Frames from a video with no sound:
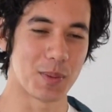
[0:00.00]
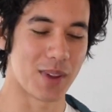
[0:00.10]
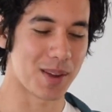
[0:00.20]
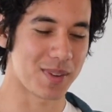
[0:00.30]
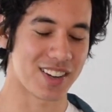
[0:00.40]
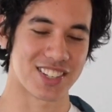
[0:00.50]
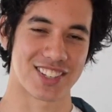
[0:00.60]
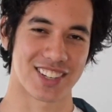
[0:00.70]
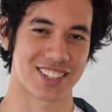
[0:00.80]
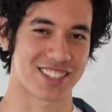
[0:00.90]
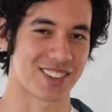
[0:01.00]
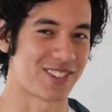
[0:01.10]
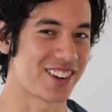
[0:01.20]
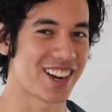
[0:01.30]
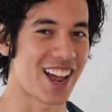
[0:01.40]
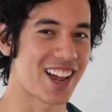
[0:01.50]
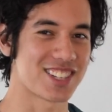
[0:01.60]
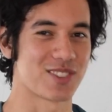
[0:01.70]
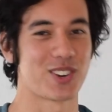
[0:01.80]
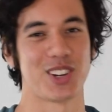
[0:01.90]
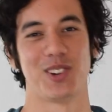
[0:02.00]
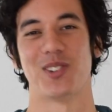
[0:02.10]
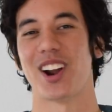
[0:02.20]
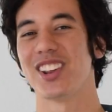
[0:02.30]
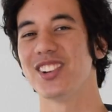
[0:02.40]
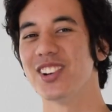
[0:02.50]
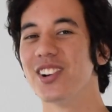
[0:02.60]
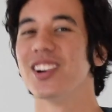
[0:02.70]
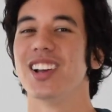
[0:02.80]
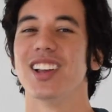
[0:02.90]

Maybe it's just a rehash of what you already knew.